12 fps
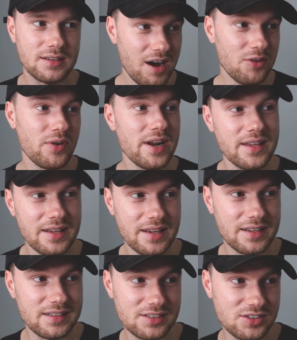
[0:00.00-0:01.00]
I rate
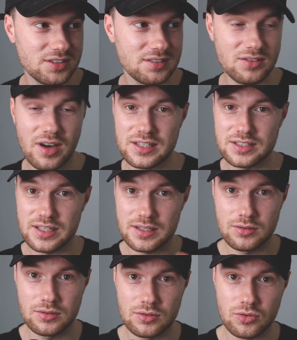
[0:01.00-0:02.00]
it. It's just nicely
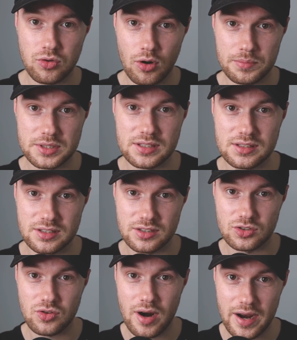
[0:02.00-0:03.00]
cropped into the
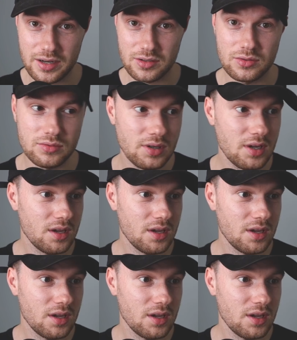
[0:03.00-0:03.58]
triangle.